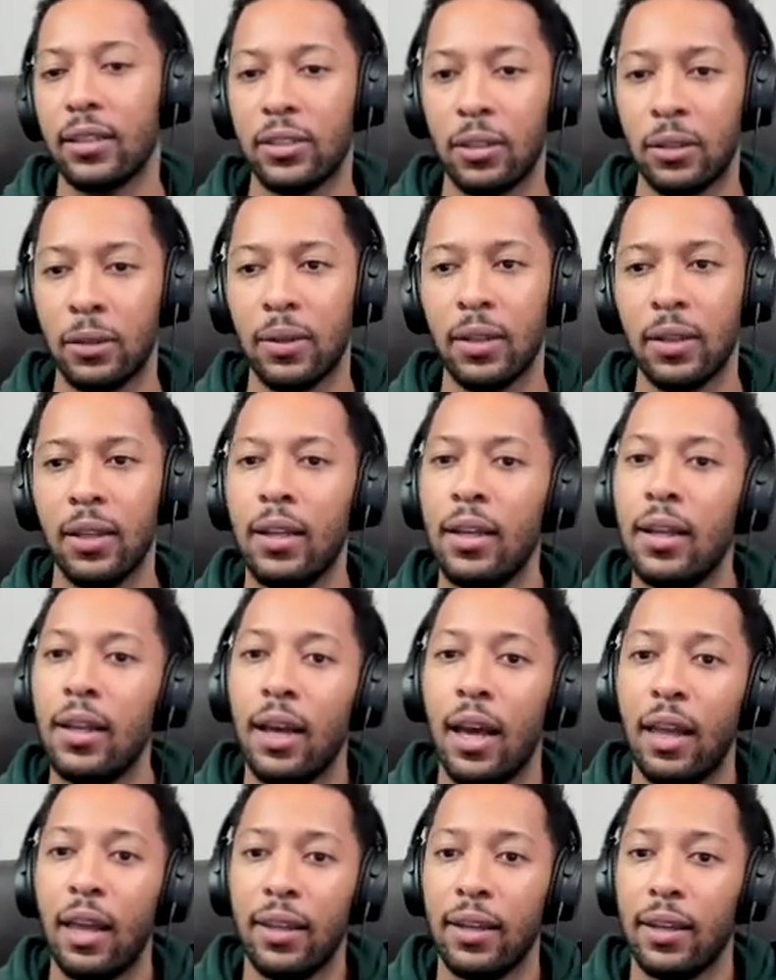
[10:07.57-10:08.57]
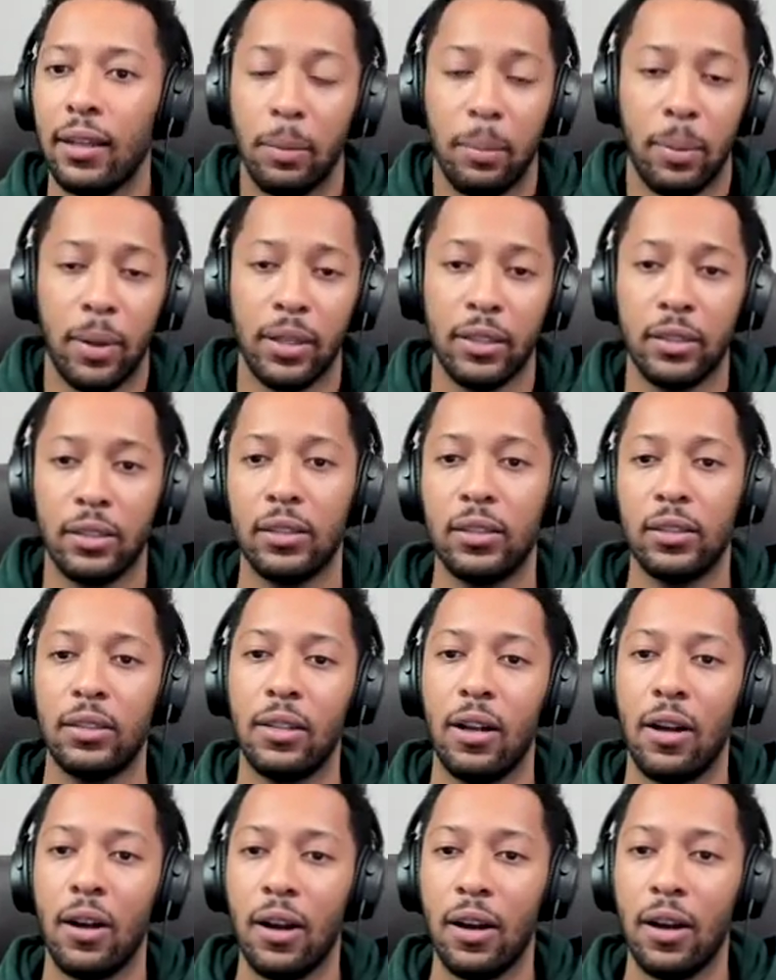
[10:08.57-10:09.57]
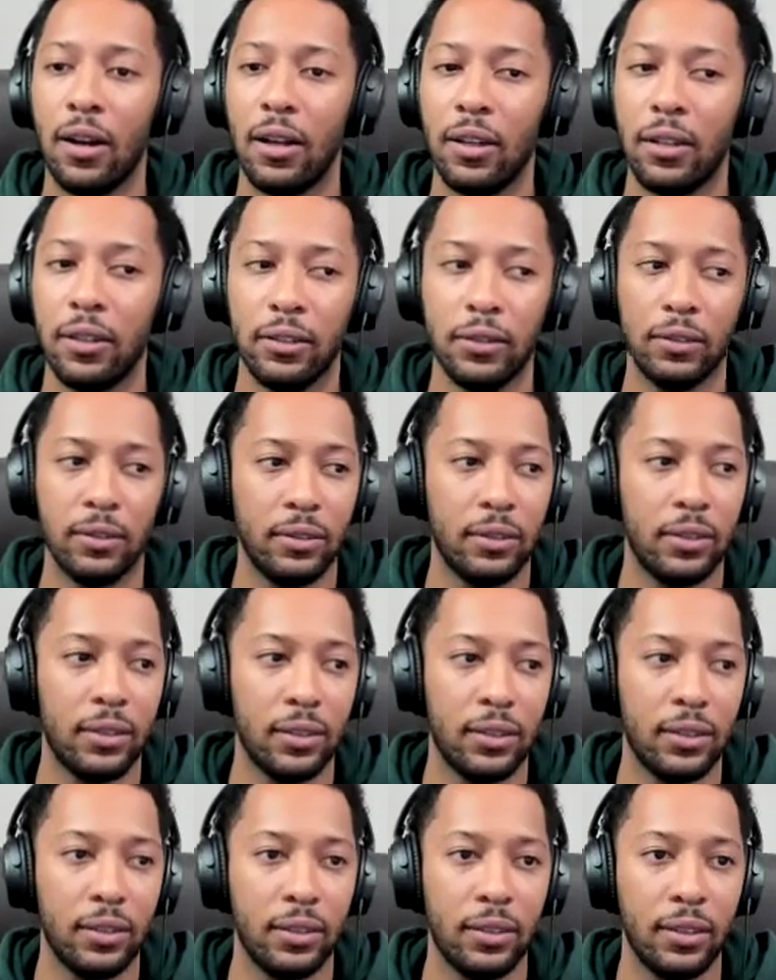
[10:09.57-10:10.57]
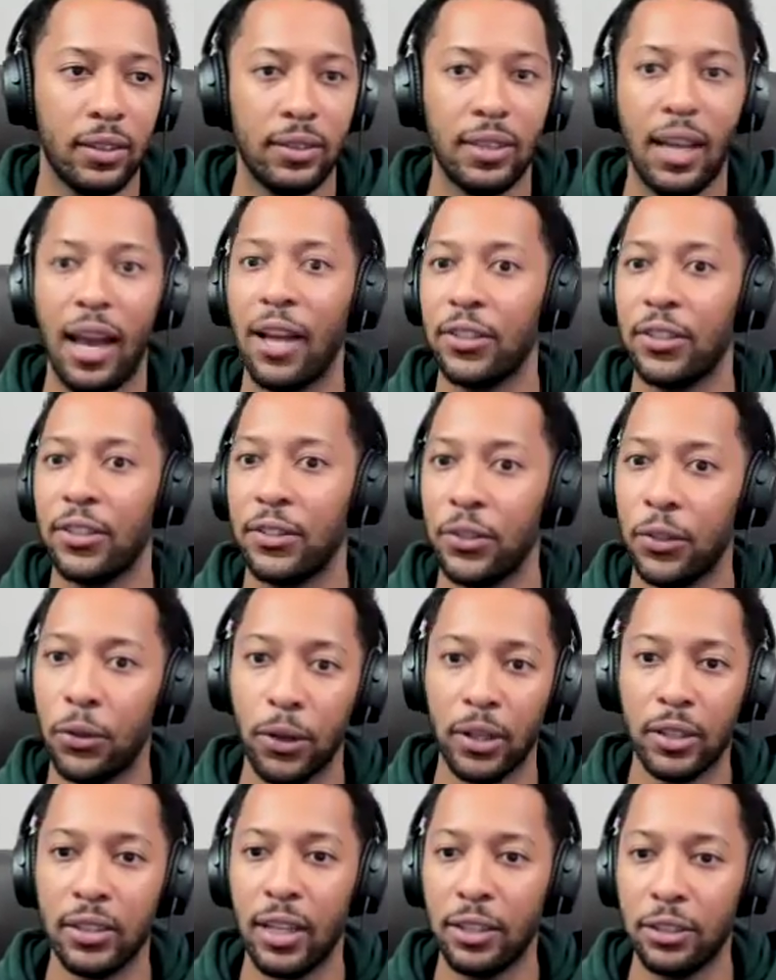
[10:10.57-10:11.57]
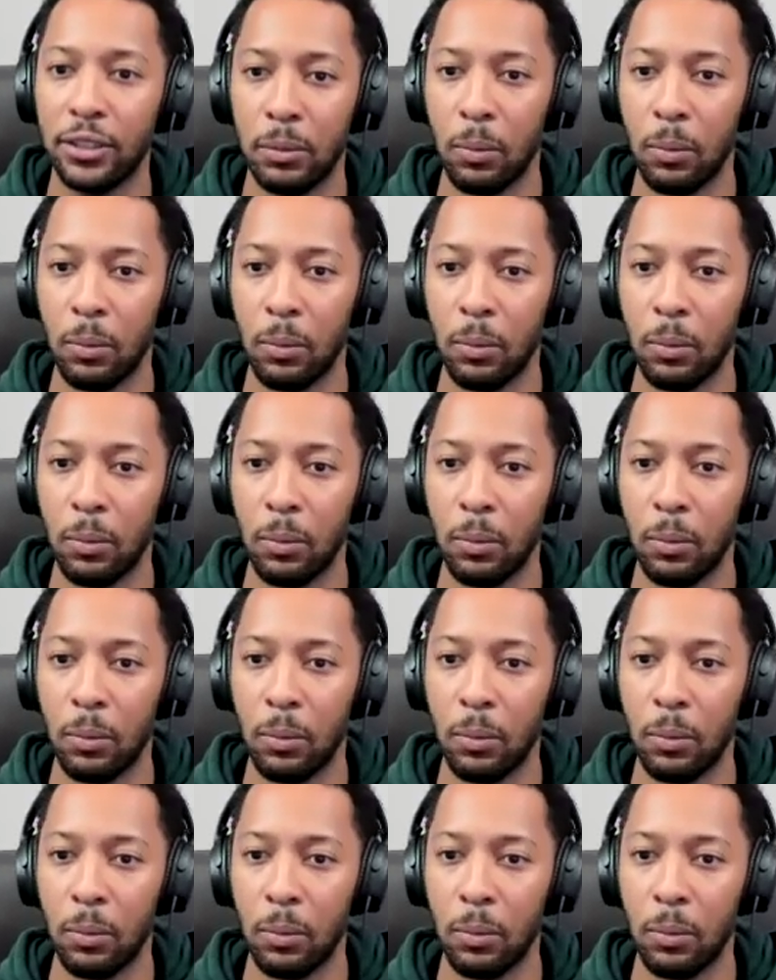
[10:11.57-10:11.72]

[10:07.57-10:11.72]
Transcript: So I think it depends on the size of your organization.